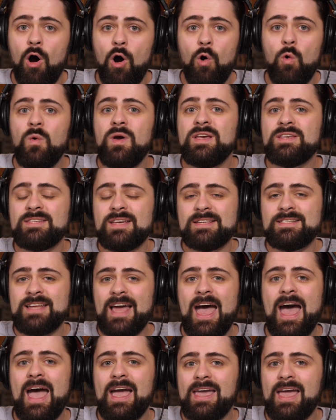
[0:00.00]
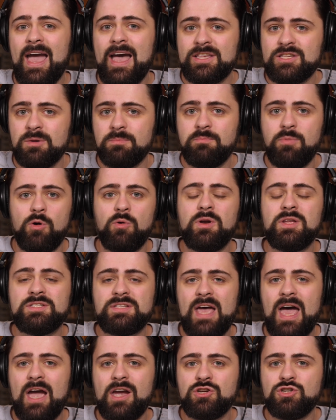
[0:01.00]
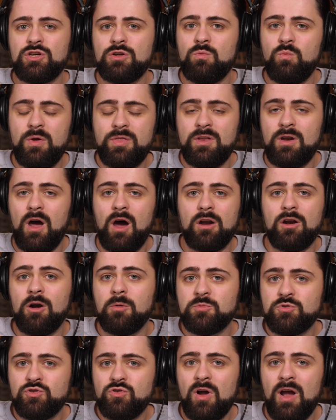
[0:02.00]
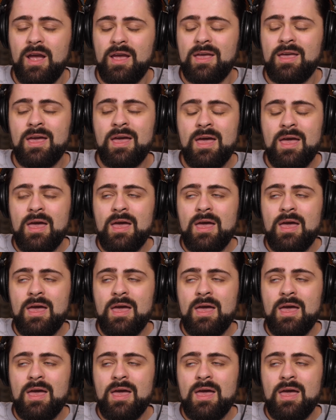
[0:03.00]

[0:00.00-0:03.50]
always attack as a bonus action with an unarmed strike